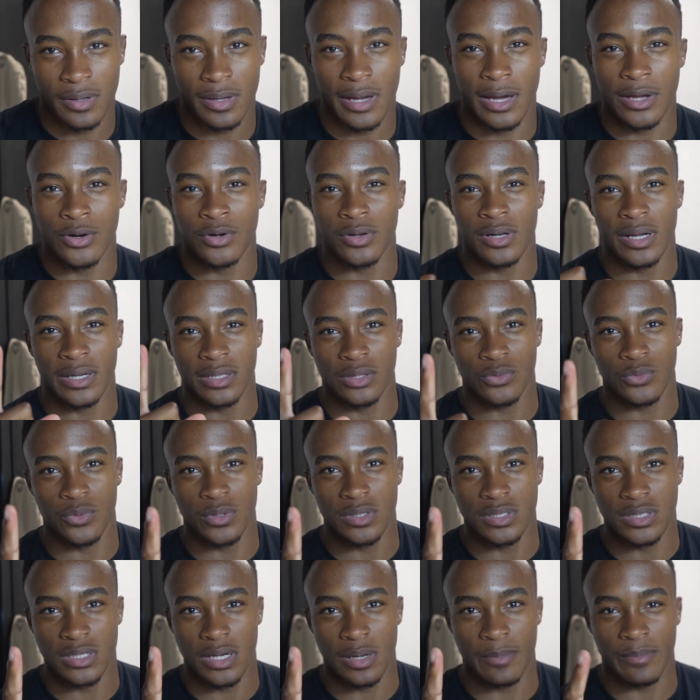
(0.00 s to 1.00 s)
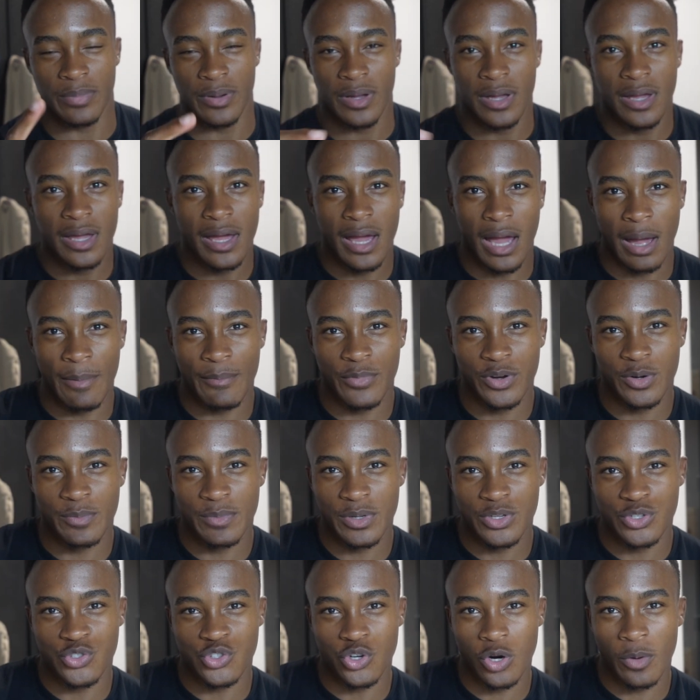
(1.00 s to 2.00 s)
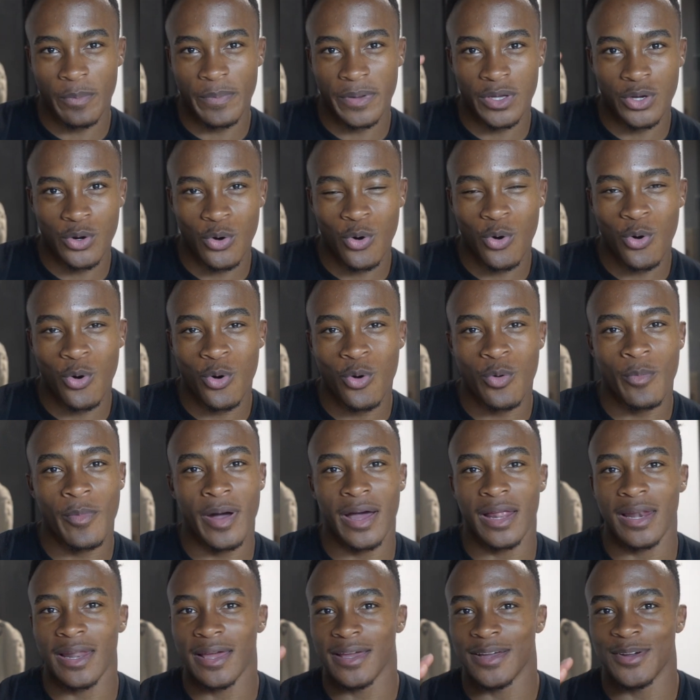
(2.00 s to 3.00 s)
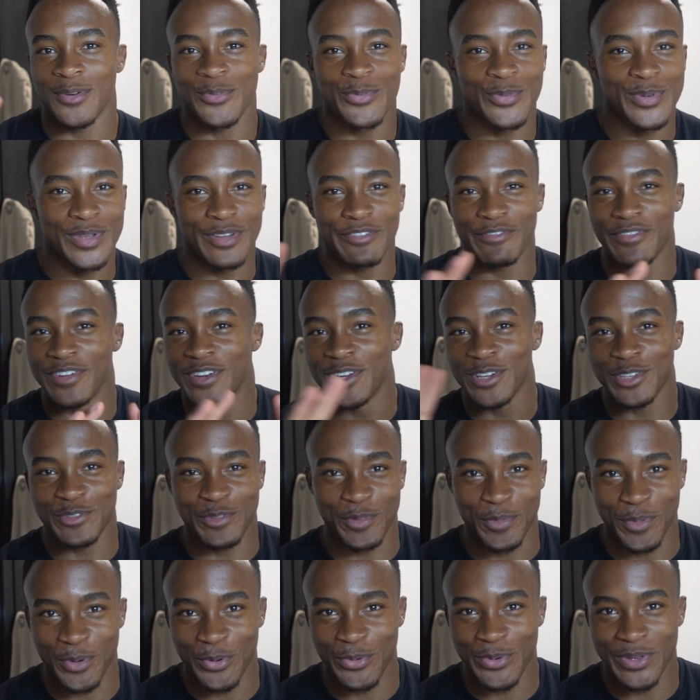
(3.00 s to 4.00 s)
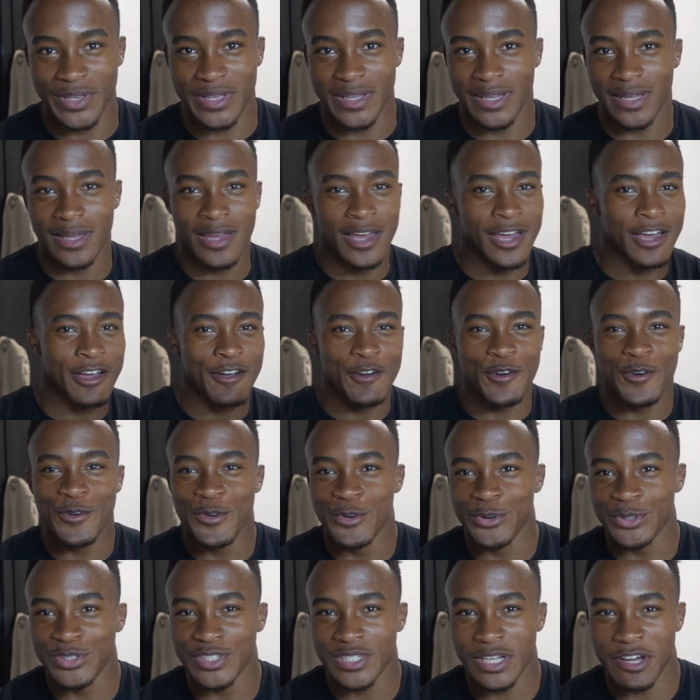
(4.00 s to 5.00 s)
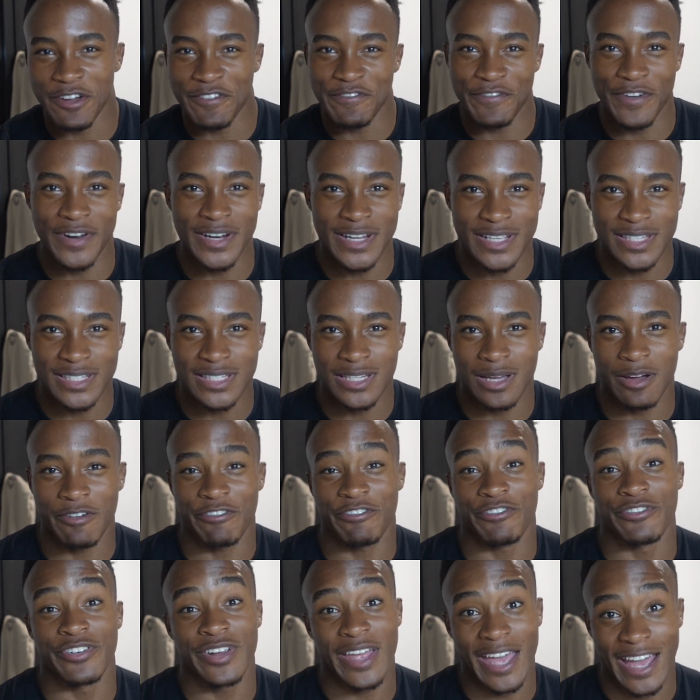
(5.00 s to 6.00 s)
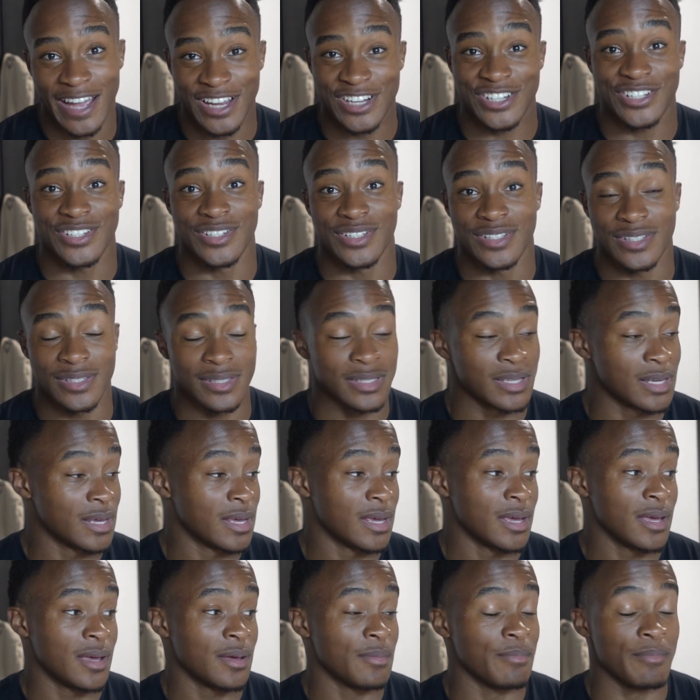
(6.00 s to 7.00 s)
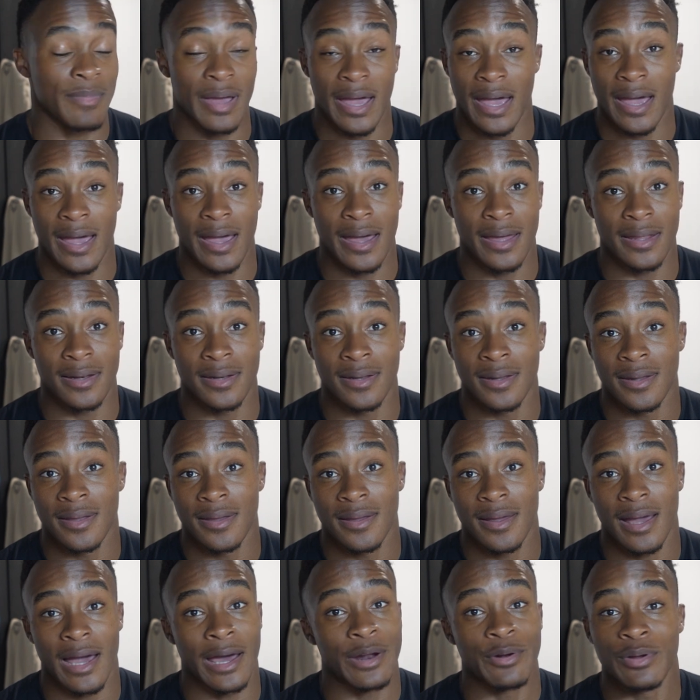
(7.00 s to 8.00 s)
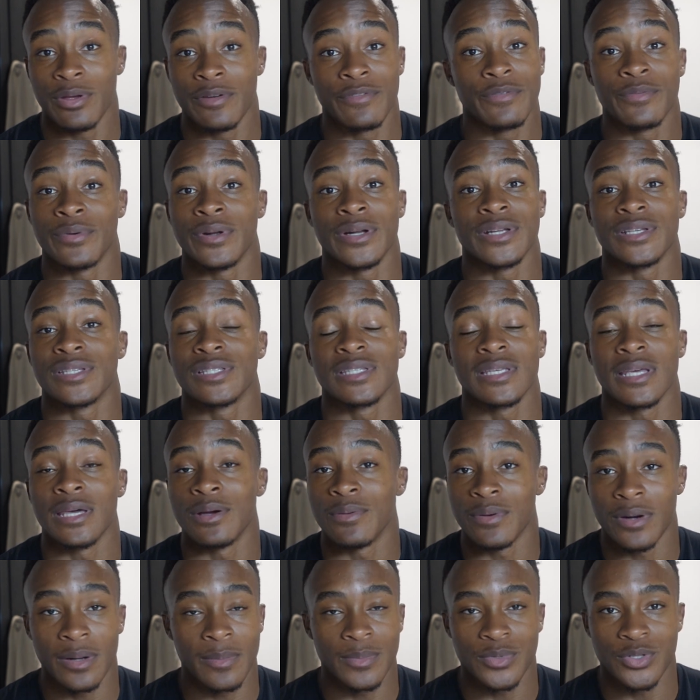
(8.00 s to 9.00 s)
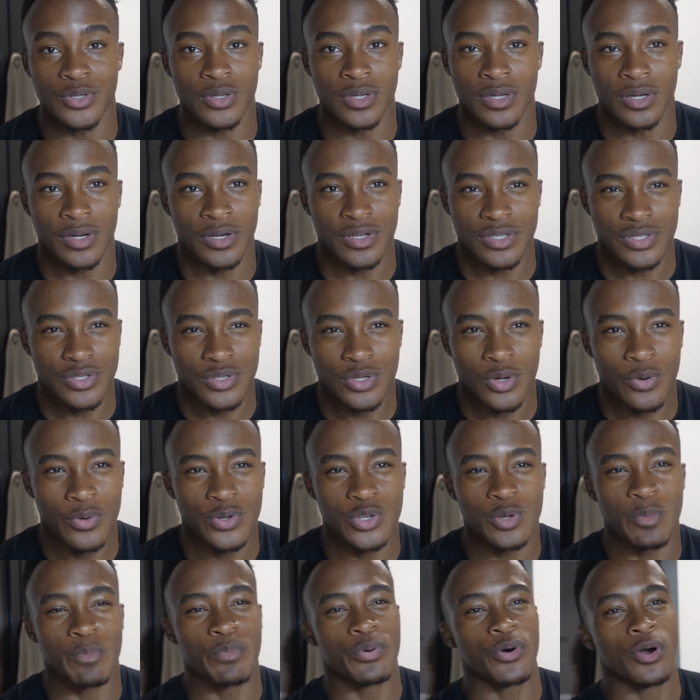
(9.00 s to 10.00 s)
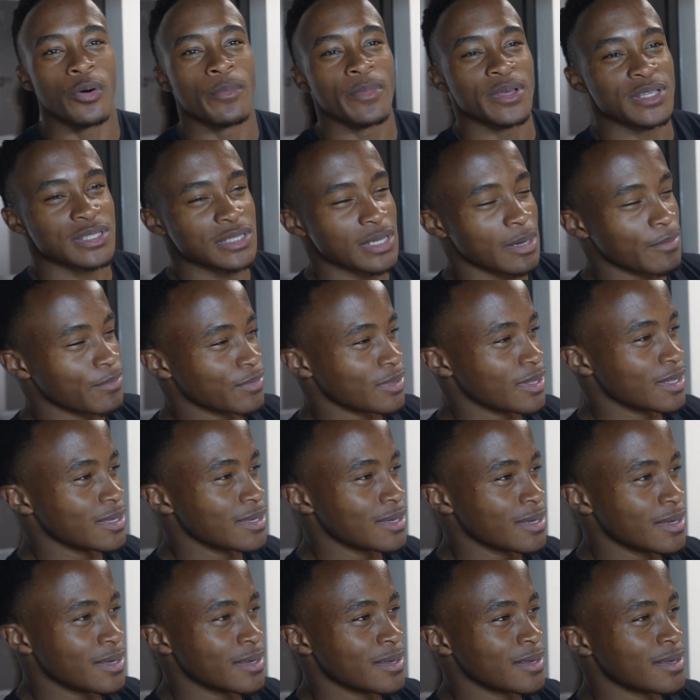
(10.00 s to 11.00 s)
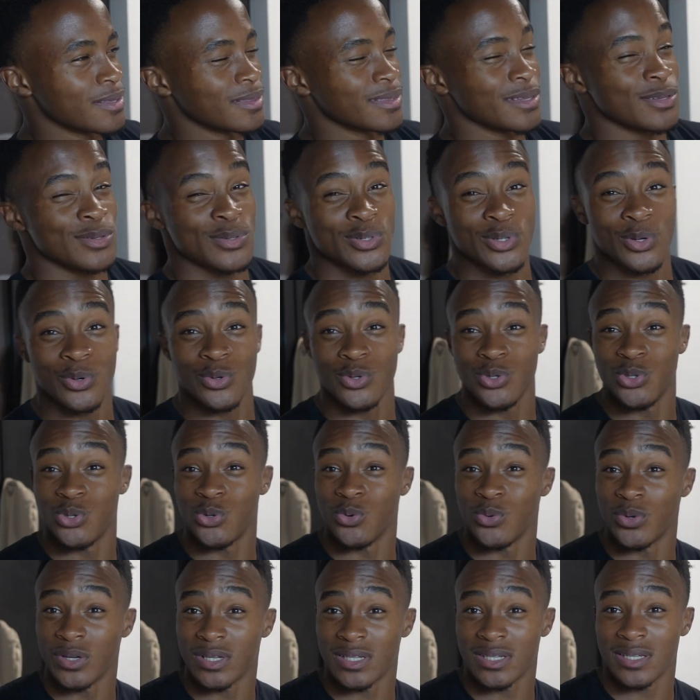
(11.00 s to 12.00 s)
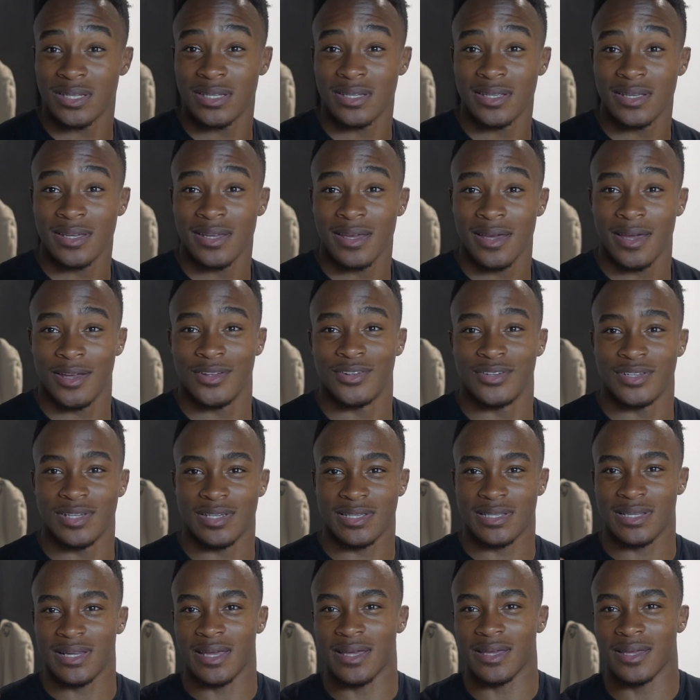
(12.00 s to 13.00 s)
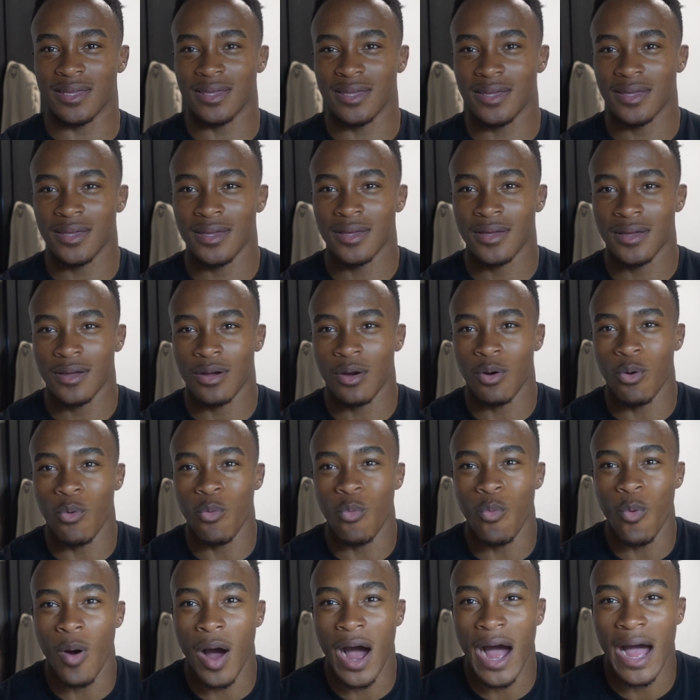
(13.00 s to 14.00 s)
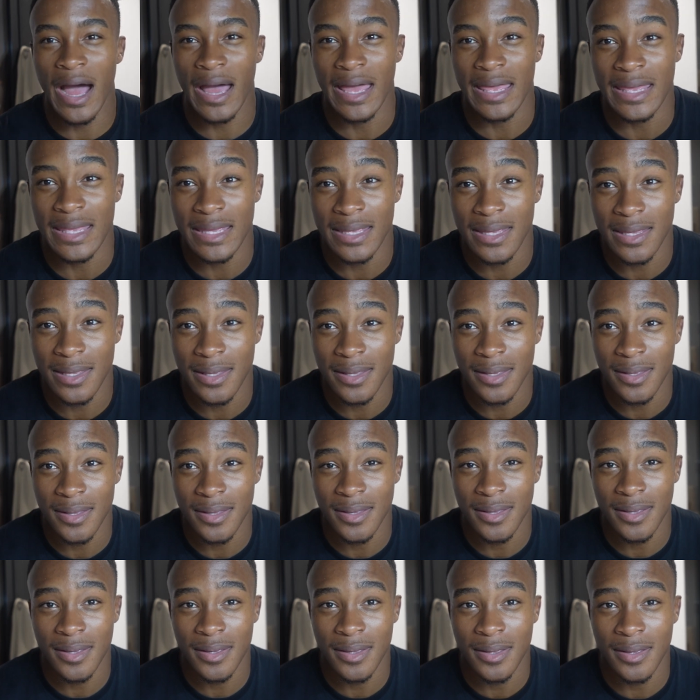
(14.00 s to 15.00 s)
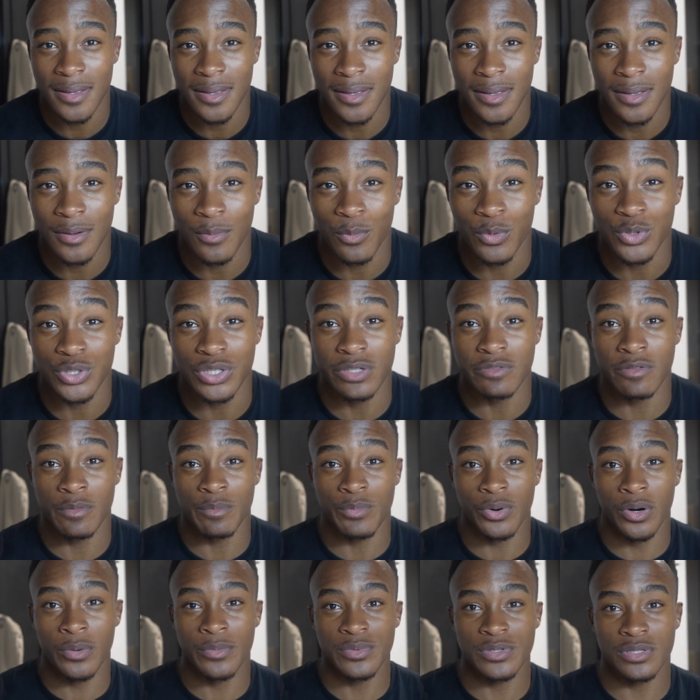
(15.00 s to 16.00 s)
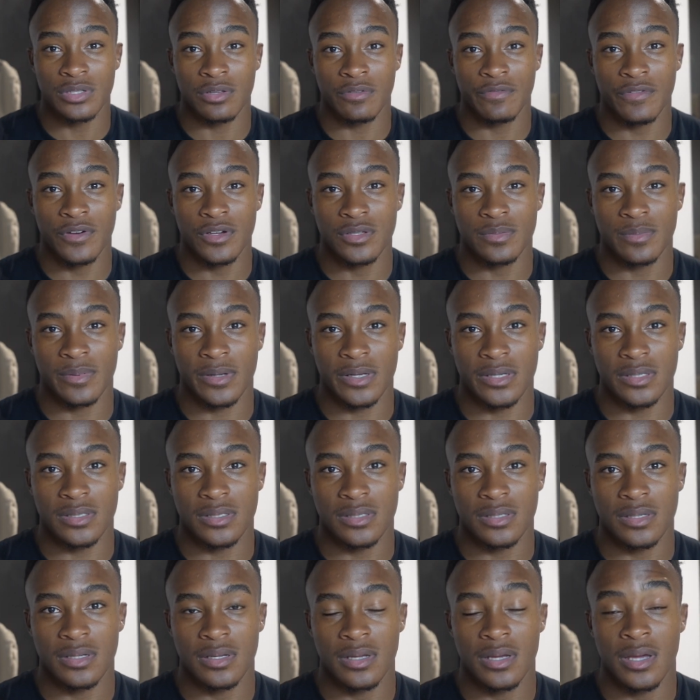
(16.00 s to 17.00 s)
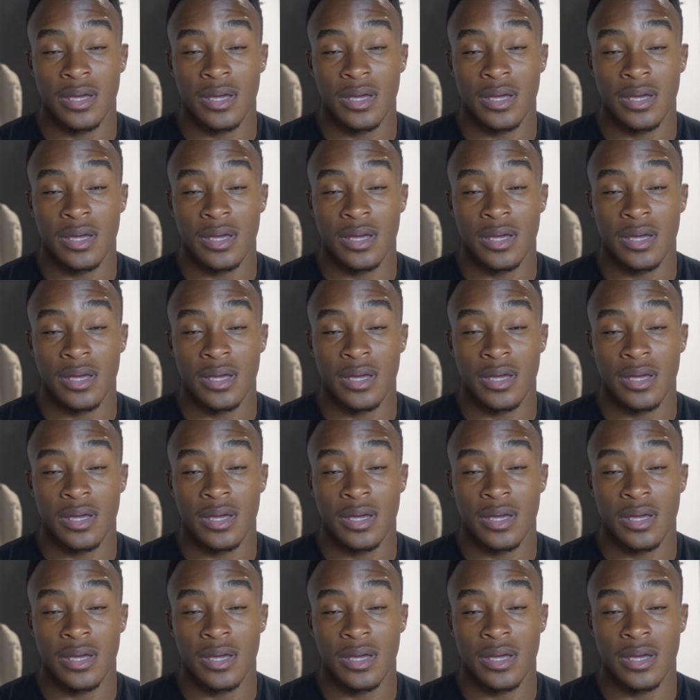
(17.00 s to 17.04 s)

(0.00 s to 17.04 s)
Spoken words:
I don't like the word dump. I'm going to be dropping all my like videos from the week. Cool stuff, funny stuff, reactions. Man, I don't even want to say what I'm doing, because you know when you promise something, then you don't do it. And you're just like, why would you even promise in the first place?